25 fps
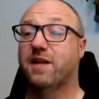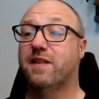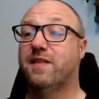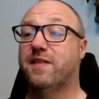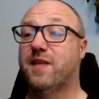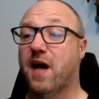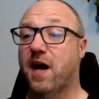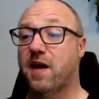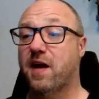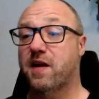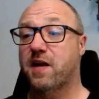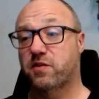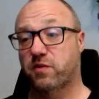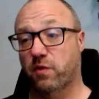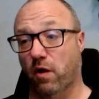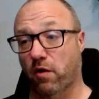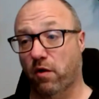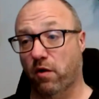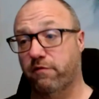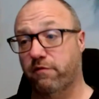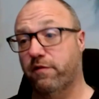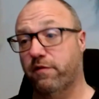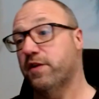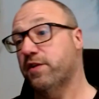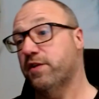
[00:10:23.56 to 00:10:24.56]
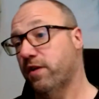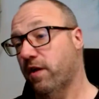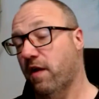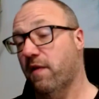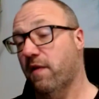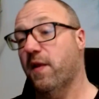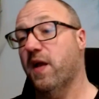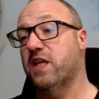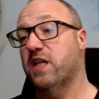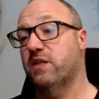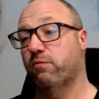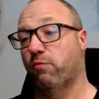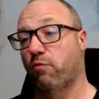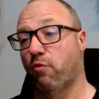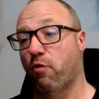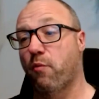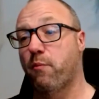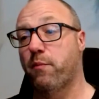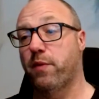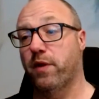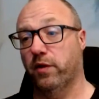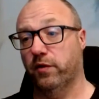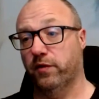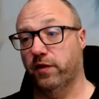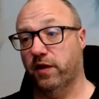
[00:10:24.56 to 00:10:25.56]
That is our vision, and that's what we're
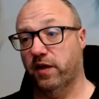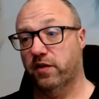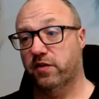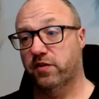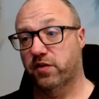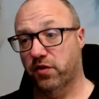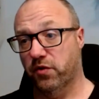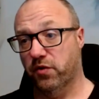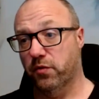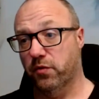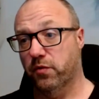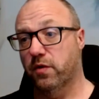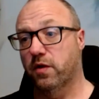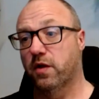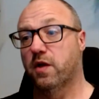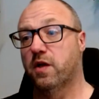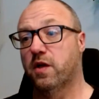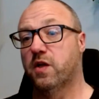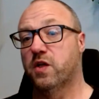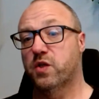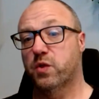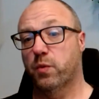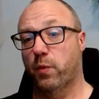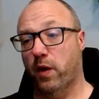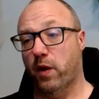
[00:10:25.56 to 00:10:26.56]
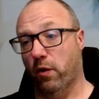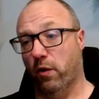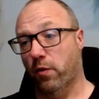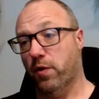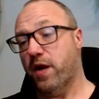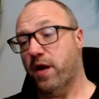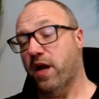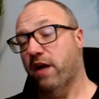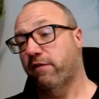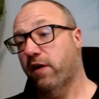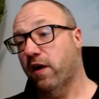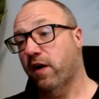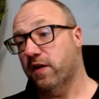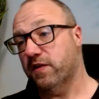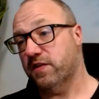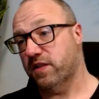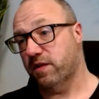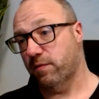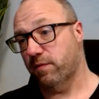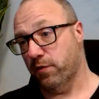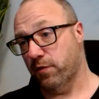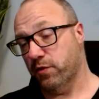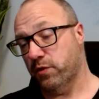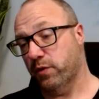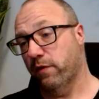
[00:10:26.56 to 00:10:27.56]
building to. So we already have
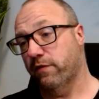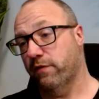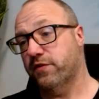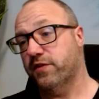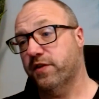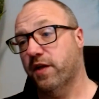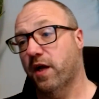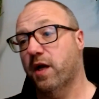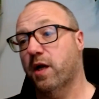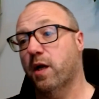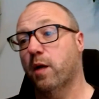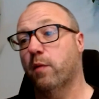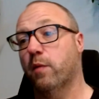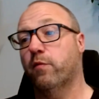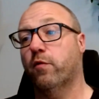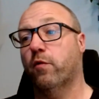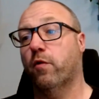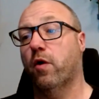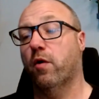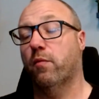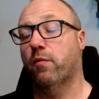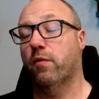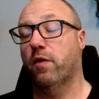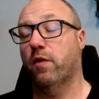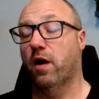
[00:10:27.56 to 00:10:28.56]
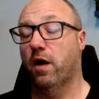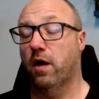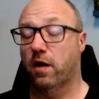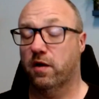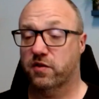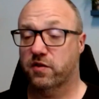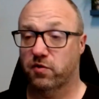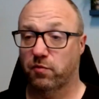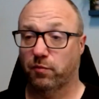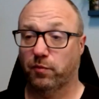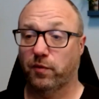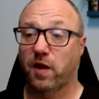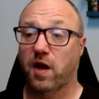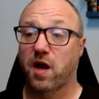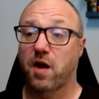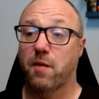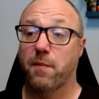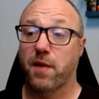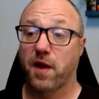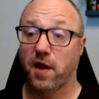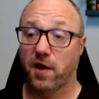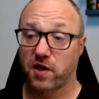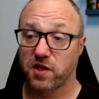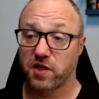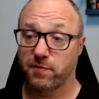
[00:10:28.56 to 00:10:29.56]
customers who have signed up for our supplier
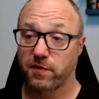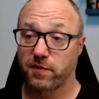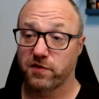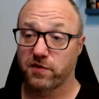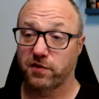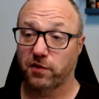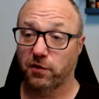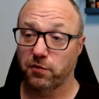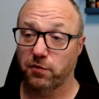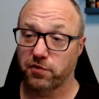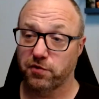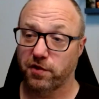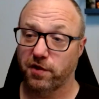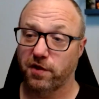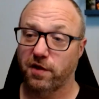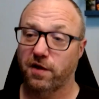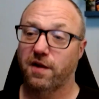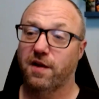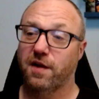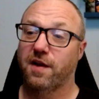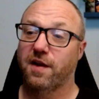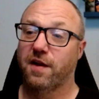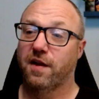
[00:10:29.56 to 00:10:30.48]
management solution.